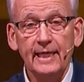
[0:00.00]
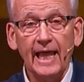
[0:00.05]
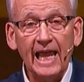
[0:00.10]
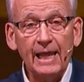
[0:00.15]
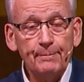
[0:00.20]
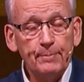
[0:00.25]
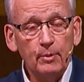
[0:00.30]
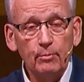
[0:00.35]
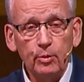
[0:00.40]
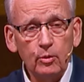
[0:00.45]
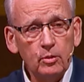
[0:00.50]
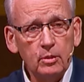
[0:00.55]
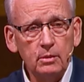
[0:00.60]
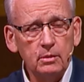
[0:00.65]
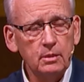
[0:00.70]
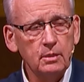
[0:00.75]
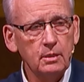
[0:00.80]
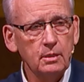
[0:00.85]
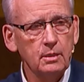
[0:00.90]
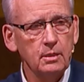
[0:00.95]

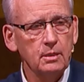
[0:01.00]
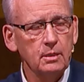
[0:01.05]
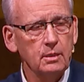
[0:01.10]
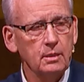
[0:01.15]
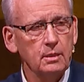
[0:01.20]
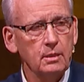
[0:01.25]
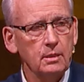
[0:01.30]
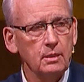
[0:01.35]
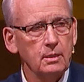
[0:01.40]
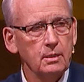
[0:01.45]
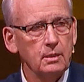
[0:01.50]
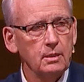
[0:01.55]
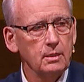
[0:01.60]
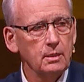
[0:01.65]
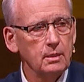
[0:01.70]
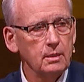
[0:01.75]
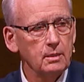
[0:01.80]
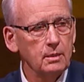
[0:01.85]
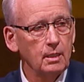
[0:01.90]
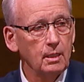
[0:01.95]
capable,
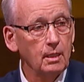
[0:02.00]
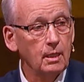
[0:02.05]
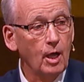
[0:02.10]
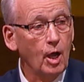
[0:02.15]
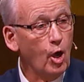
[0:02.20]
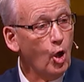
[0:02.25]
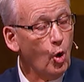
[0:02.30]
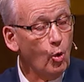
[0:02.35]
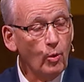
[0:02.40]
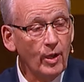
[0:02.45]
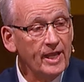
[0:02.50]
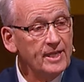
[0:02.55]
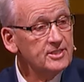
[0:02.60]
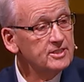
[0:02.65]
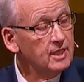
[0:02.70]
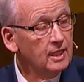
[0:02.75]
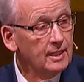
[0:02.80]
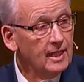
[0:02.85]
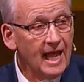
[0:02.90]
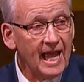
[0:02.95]
always
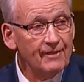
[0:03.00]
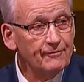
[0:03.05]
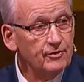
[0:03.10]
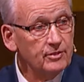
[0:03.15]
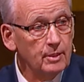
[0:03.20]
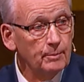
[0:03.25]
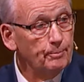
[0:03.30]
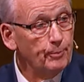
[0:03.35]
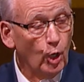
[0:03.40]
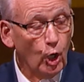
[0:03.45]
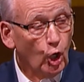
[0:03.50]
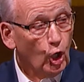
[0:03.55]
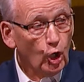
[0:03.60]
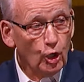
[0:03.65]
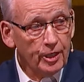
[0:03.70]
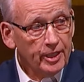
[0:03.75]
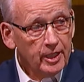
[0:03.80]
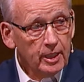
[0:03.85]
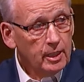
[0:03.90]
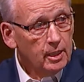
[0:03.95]
the life of the
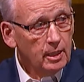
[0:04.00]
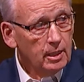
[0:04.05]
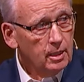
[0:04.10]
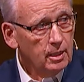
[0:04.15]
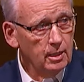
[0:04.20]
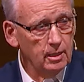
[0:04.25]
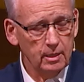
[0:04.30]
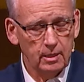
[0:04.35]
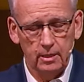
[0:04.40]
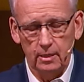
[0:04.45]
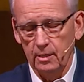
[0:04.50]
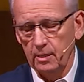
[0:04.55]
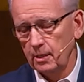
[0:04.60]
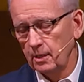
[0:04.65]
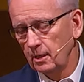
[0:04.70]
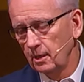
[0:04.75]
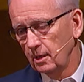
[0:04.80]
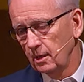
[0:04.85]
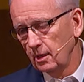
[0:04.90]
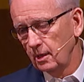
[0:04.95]
party,
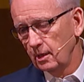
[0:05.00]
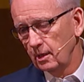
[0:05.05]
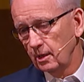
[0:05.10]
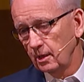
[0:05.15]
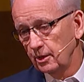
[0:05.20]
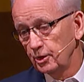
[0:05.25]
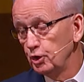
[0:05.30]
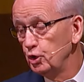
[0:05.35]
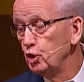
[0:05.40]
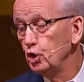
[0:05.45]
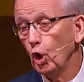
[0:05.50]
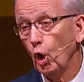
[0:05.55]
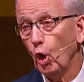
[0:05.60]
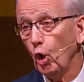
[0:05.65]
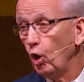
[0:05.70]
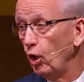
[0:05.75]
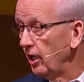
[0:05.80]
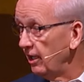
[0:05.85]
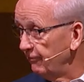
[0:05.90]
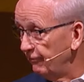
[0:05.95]

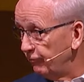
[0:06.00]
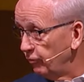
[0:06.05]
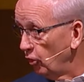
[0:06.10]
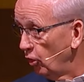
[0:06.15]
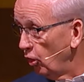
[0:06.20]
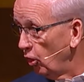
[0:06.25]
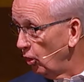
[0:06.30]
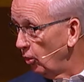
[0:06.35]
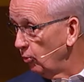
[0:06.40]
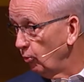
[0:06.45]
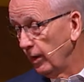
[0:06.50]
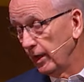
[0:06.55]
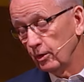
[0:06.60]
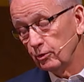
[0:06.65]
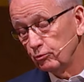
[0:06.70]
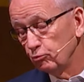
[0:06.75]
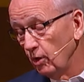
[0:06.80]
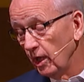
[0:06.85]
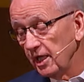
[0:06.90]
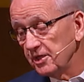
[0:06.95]
joyful, well
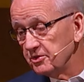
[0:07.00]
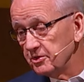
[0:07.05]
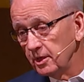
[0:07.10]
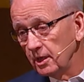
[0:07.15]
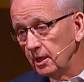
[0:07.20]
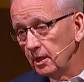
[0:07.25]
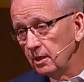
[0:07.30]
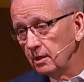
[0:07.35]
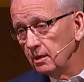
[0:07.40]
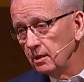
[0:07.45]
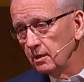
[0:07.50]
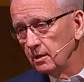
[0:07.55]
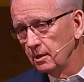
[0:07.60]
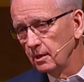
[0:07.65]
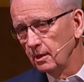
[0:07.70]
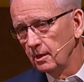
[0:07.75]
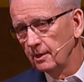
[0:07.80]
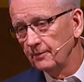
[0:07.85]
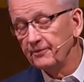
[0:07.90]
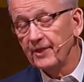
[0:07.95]
dressing,
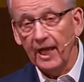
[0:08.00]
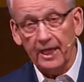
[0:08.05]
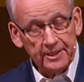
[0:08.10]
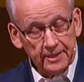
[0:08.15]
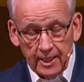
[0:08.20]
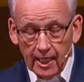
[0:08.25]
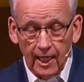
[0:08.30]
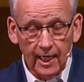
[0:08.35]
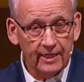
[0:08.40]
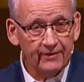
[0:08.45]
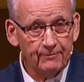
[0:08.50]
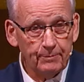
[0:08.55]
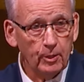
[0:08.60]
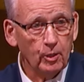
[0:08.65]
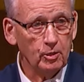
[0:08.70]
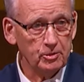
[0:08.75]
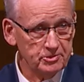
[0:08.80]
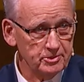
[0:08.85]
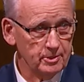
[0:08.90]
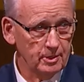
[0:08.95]
that kind of
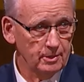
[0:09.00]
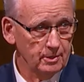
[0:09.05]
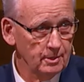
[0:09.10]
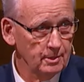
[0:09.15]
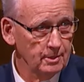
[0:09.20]
person.